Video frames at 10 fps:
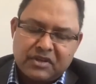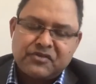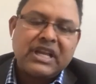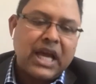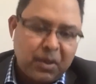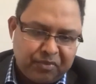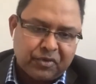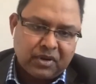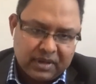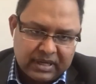it was very
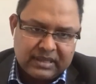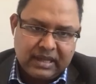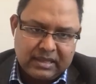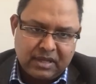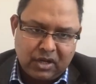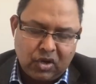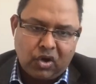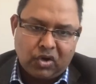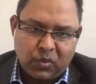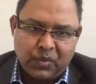helpful in in, in
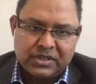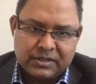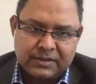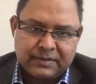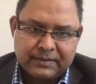a lot of ways